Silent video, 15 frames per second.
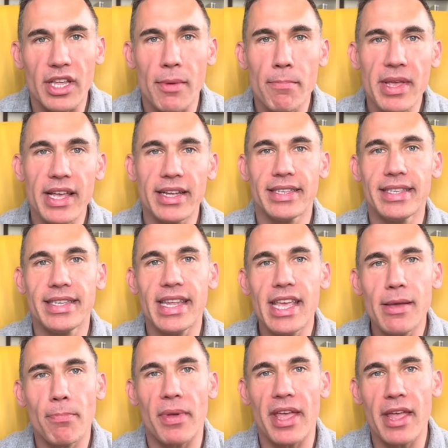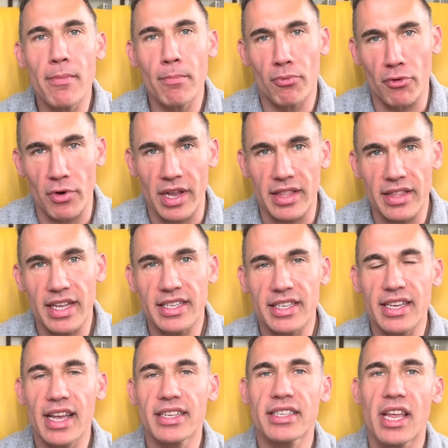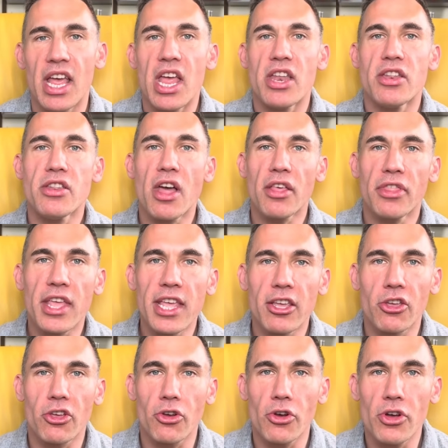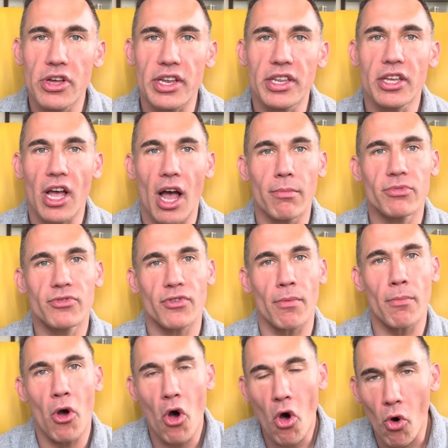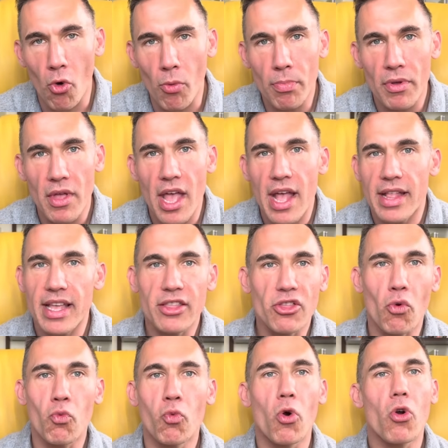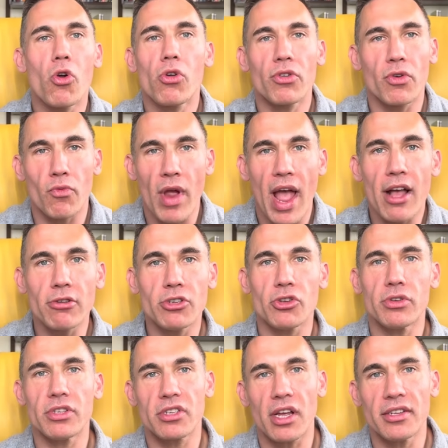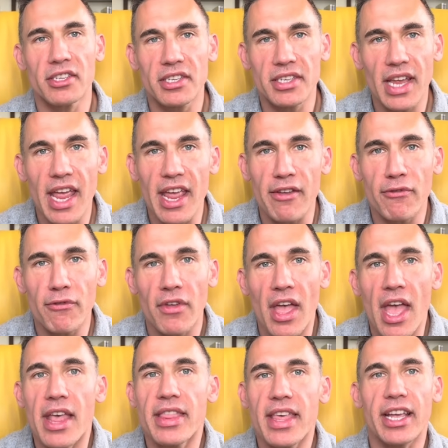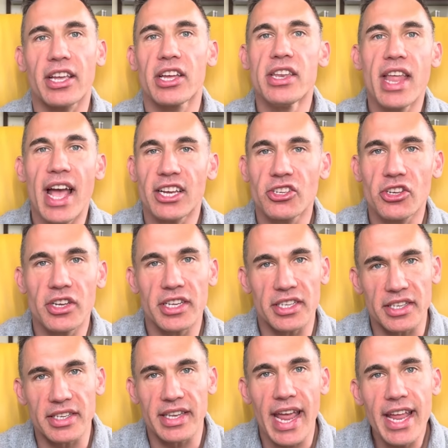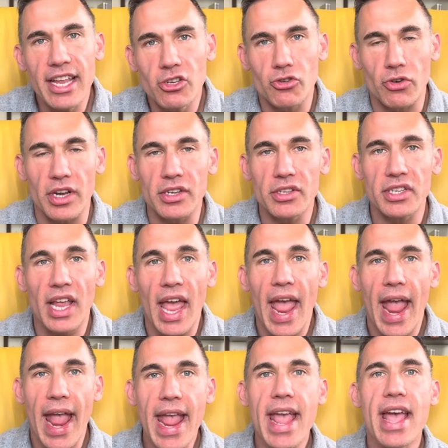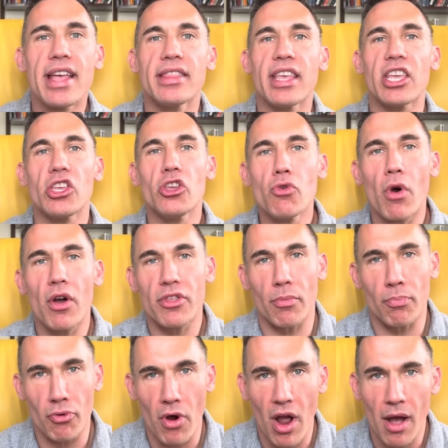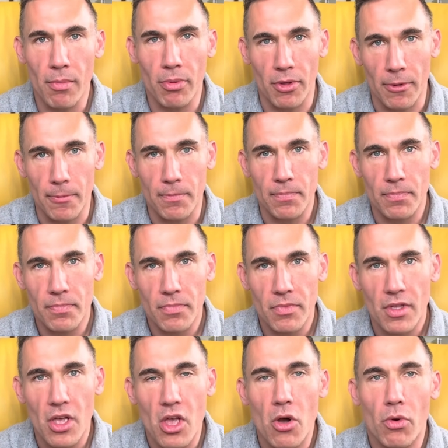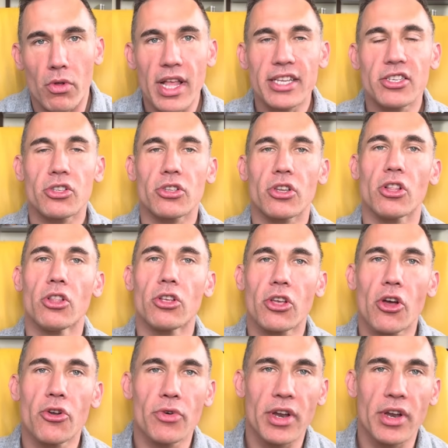can be a deep imprint that says nothing good comes from hope, that the world around you is unsafe, that connection is dangerous, and that you are the problem. Well, let's go to